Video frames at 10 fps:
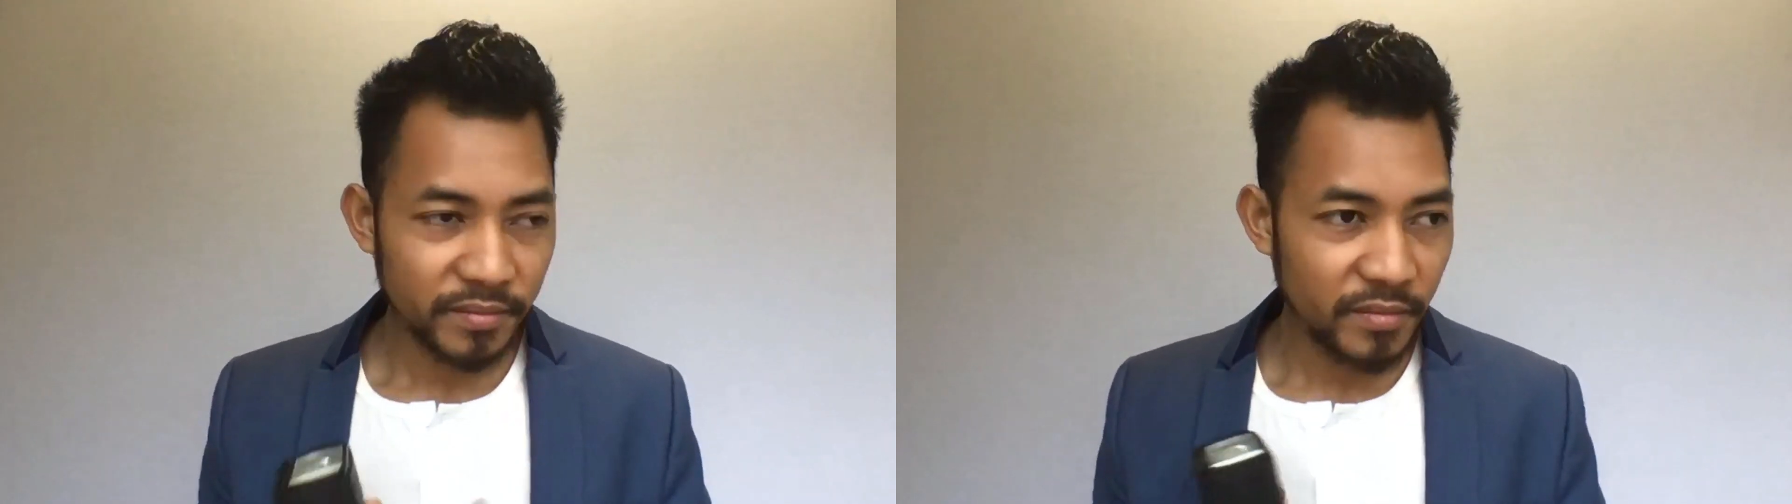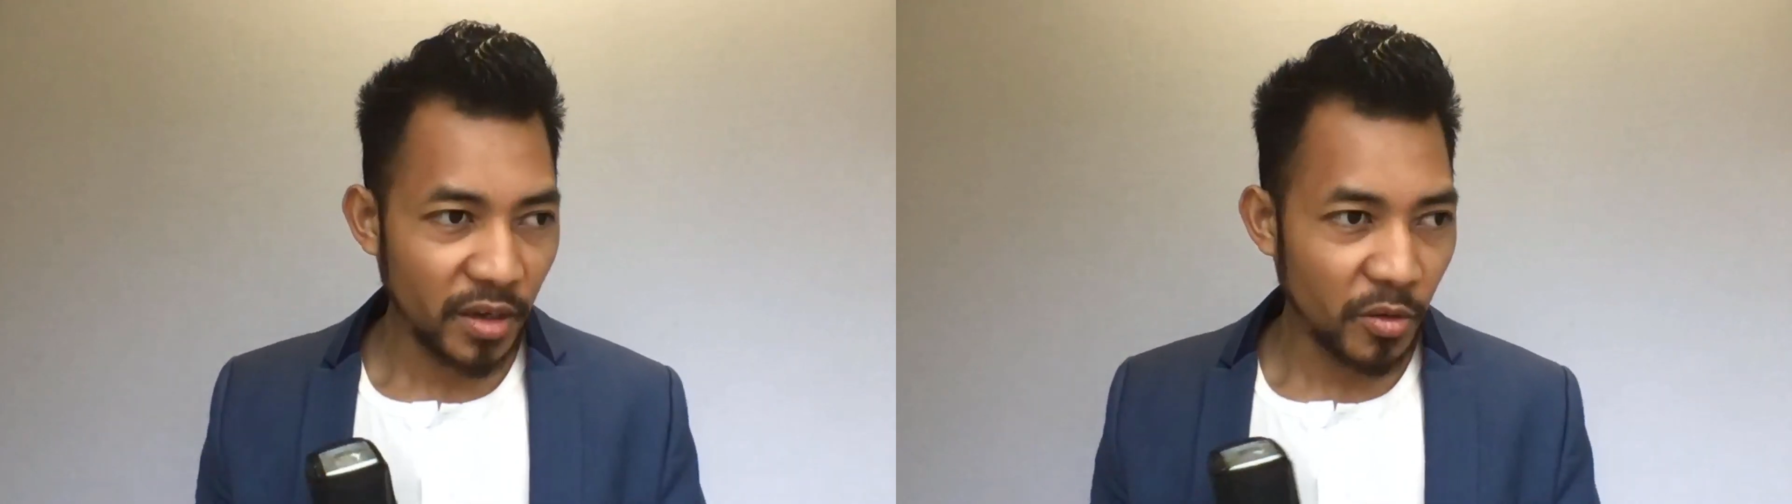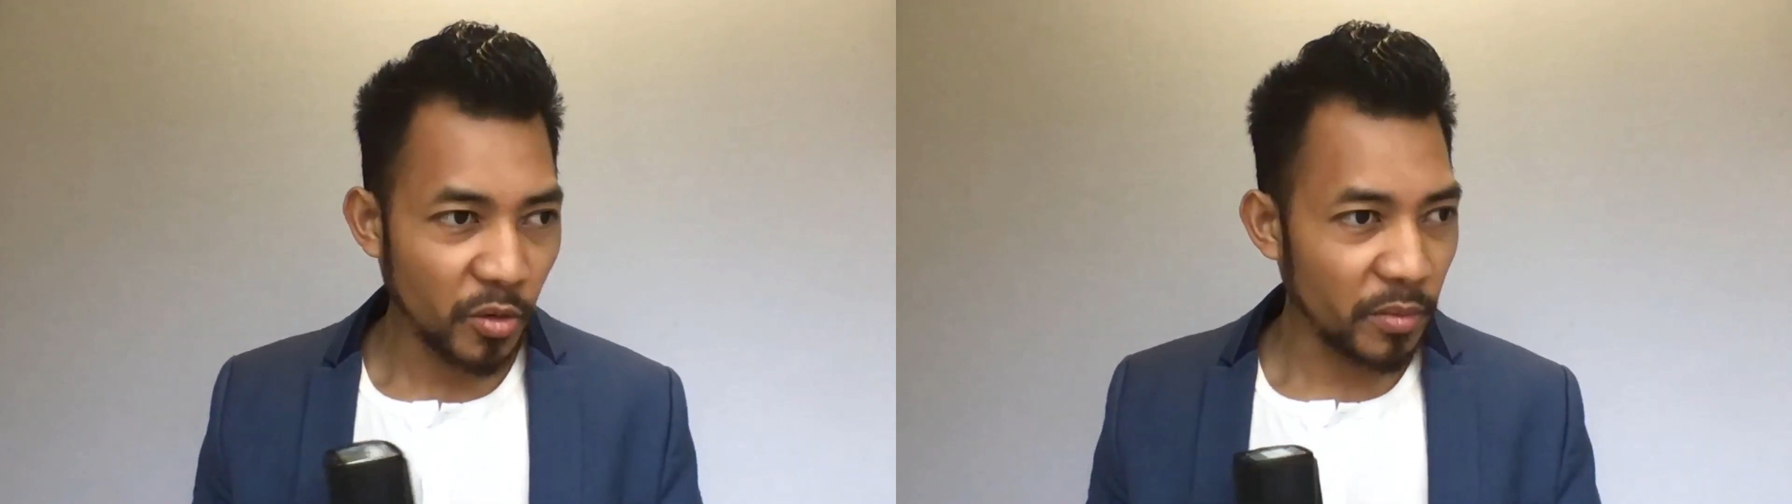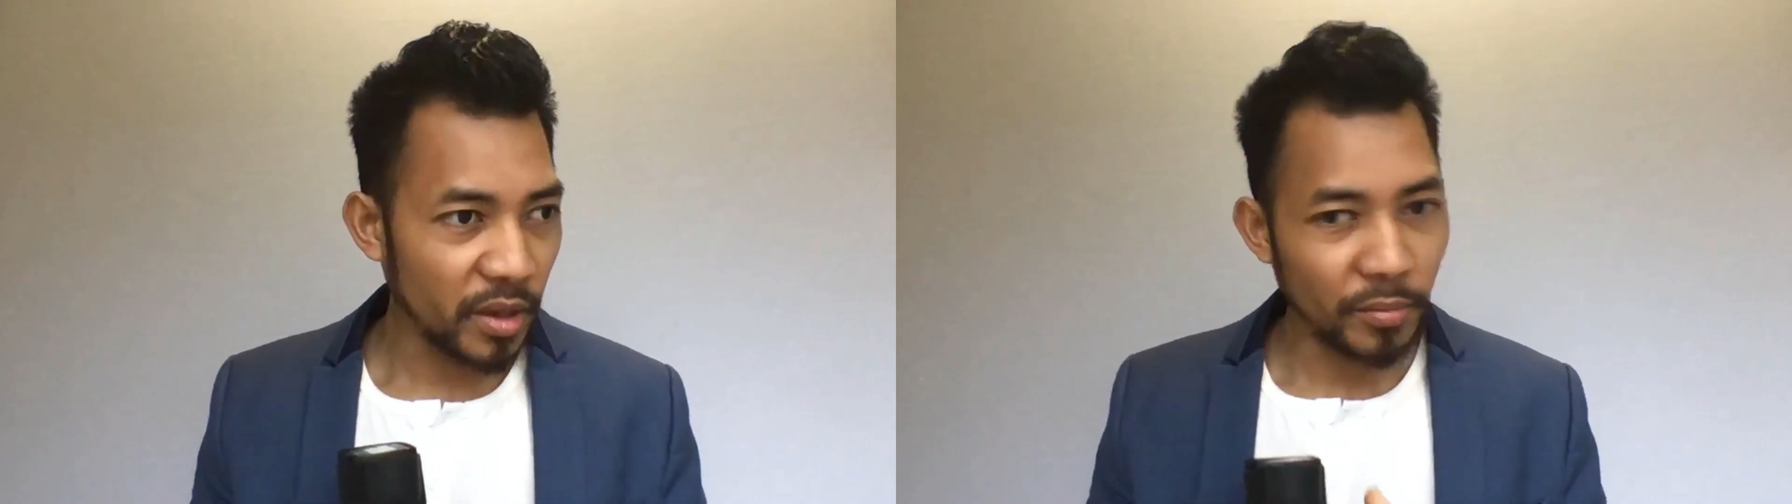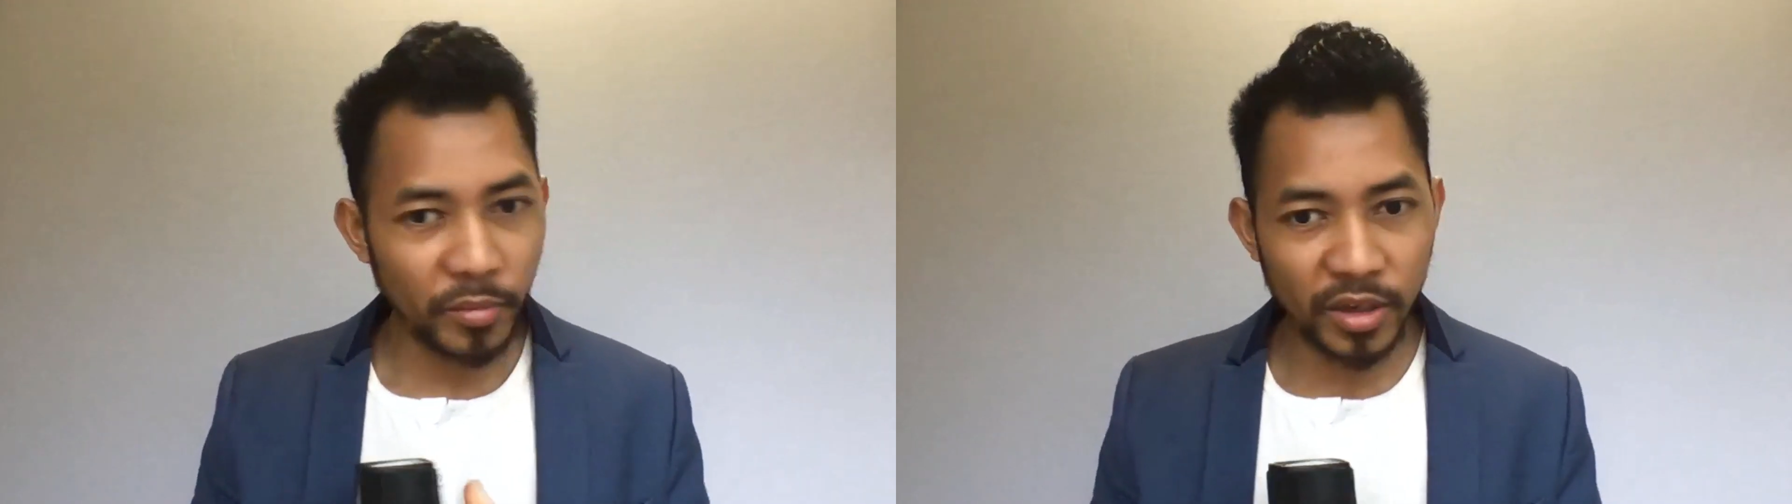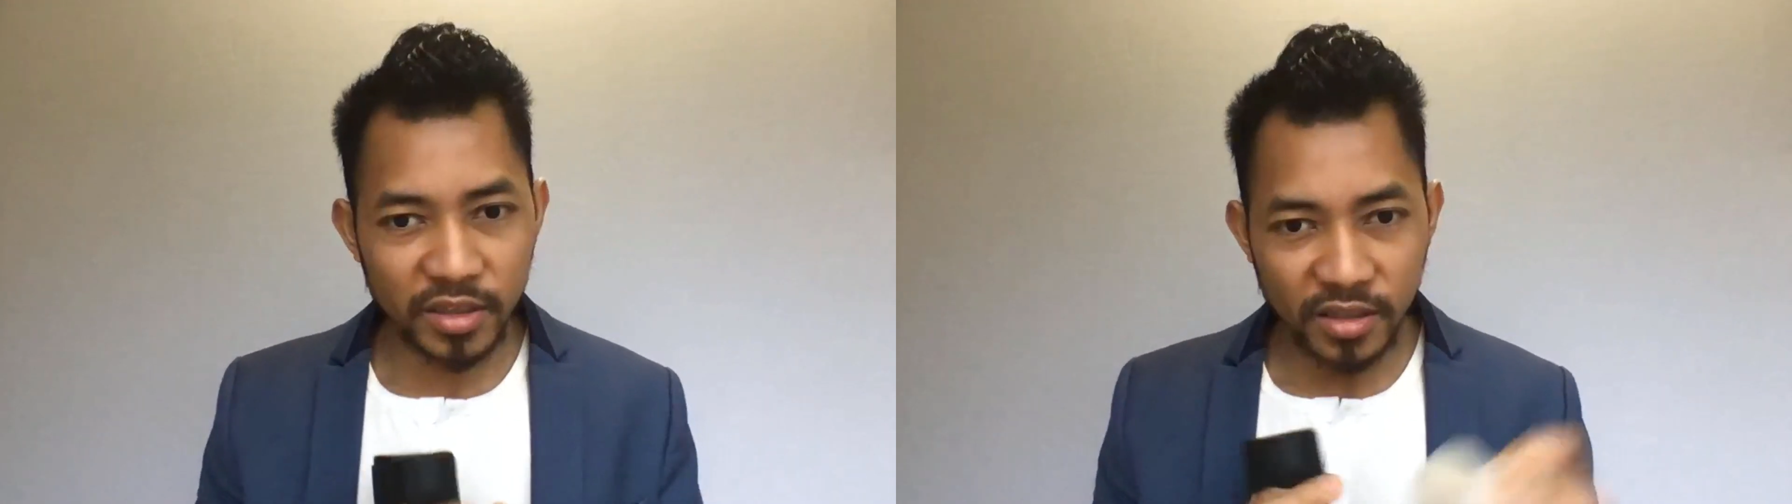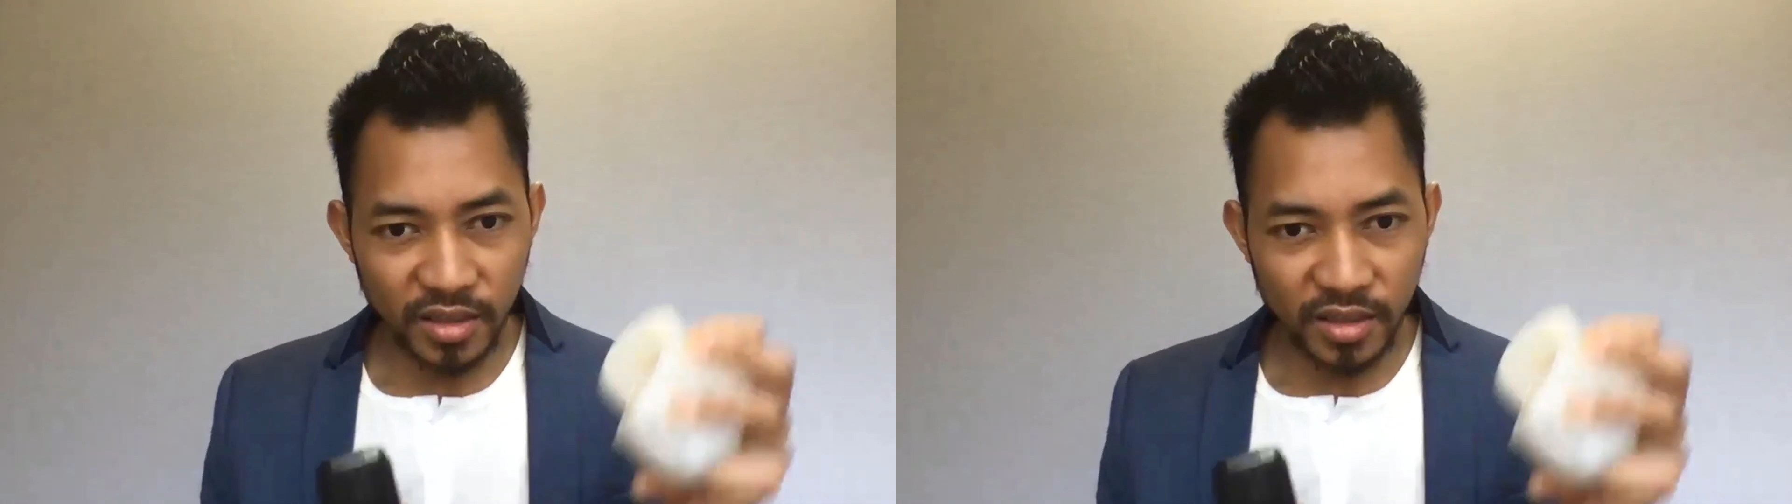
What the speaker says: big equipment. And plus,